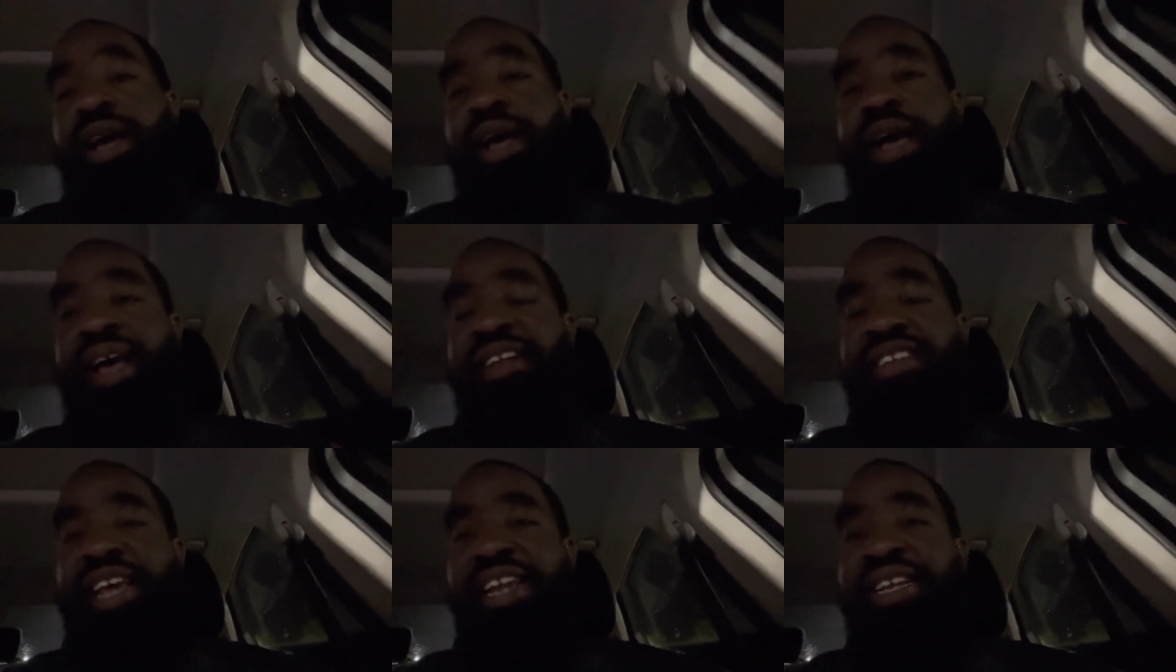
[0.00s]
I
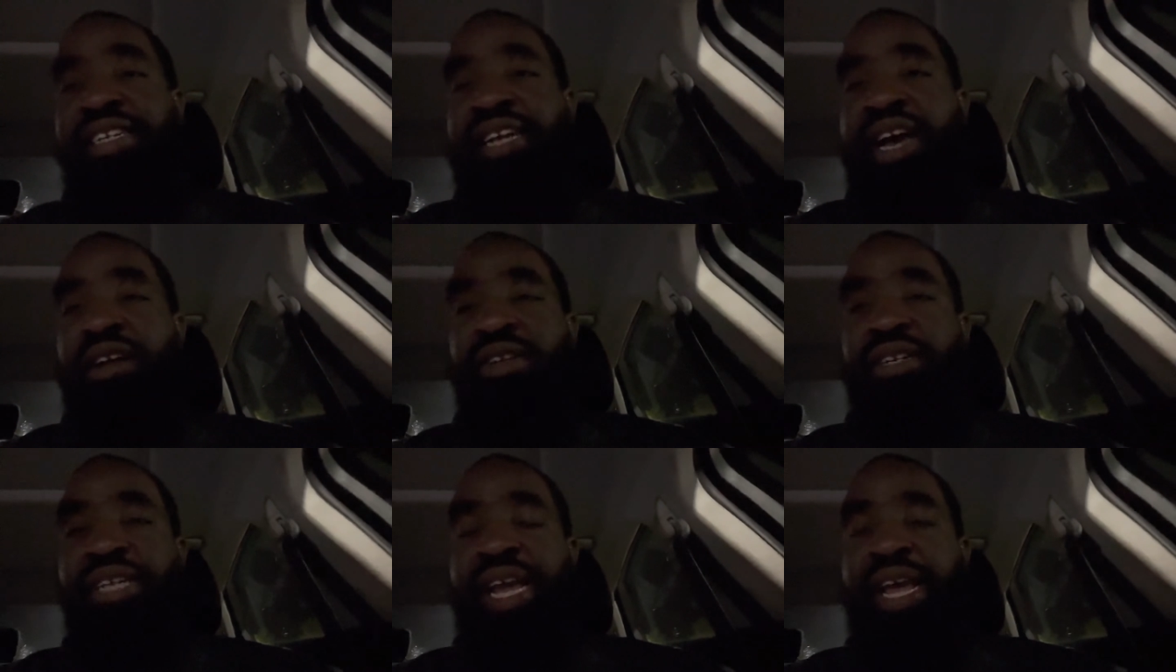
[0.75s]
say this all the
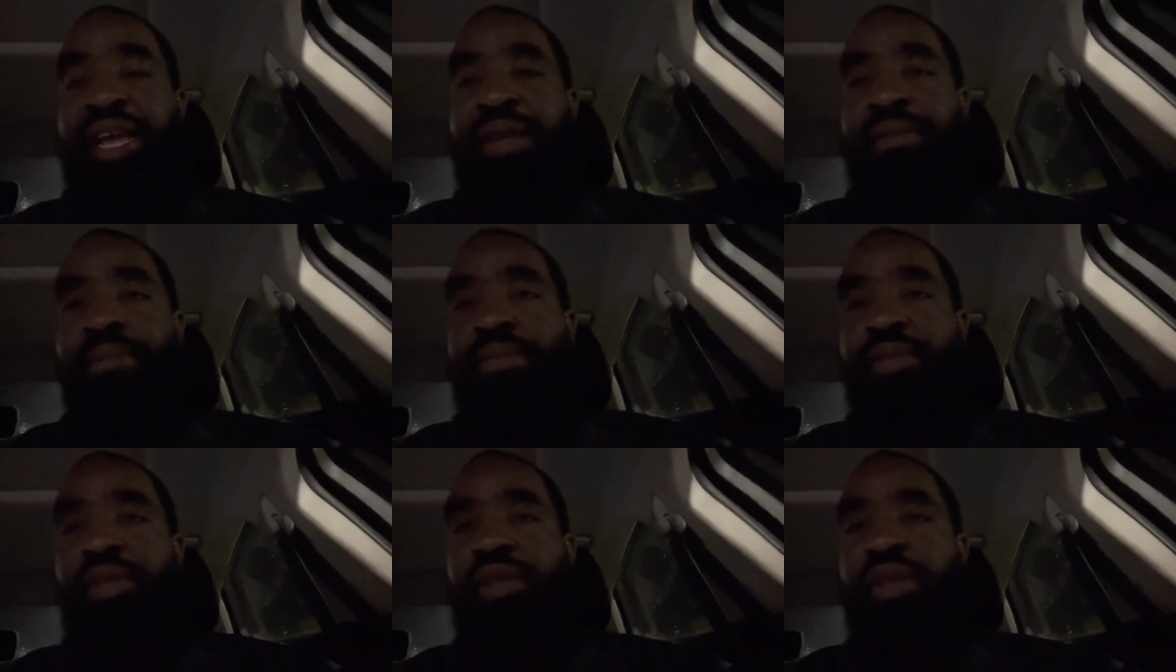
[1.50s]
time.
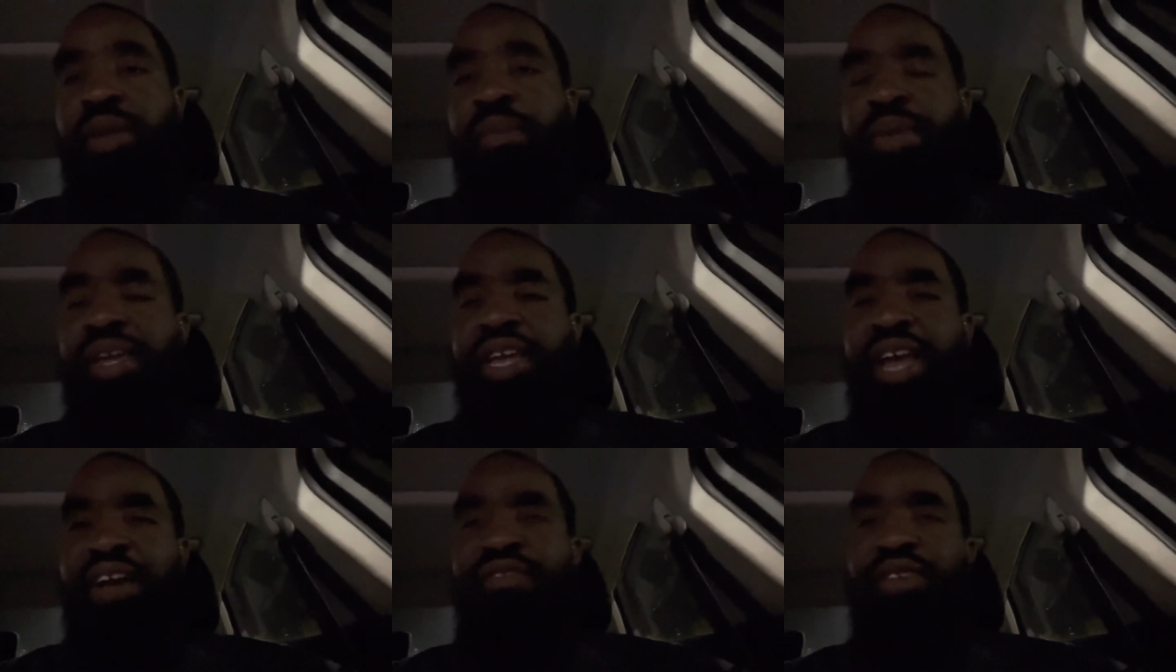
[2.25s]
Be
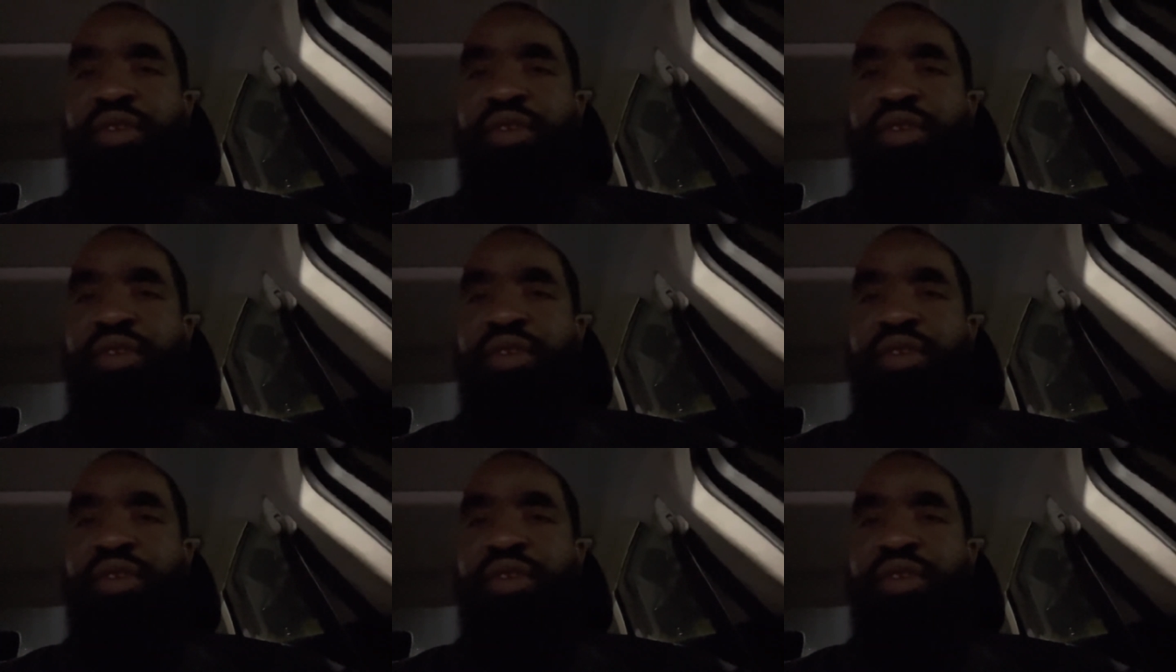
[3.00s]
careful